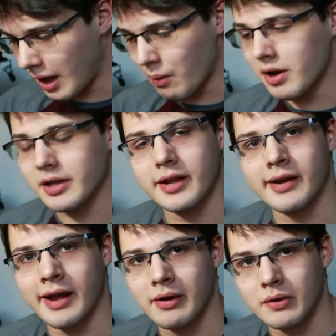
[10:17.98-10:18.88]
I want to
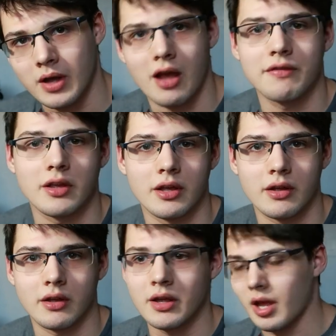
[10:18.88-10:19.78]
hear how
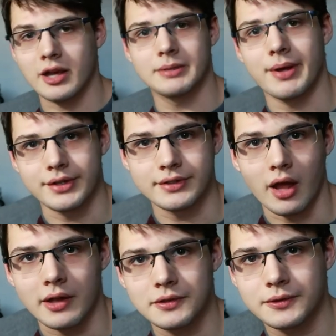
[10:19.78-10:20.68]
Kafka talks about his
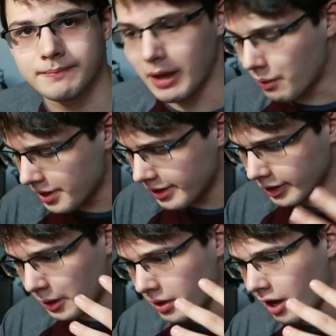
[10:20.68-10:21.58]
thoughts. I want to
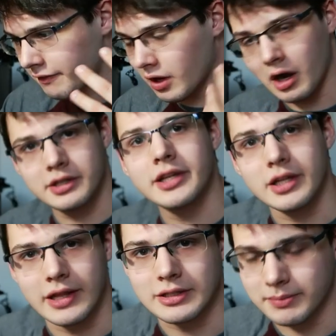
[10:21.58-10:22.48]
hear how Kafka
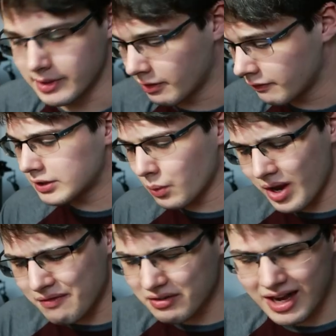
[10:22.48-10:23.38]
articulates himself. And so
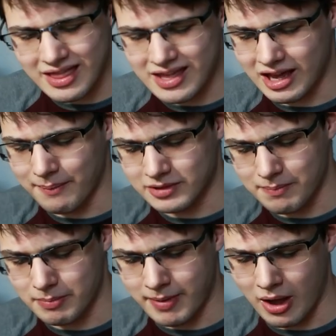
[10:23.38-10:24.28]
whenever anything comes
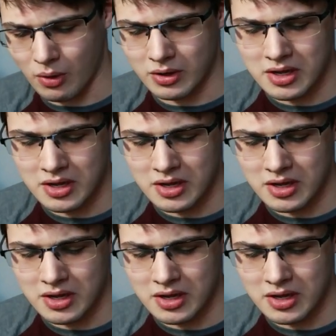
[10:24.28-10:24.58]
up about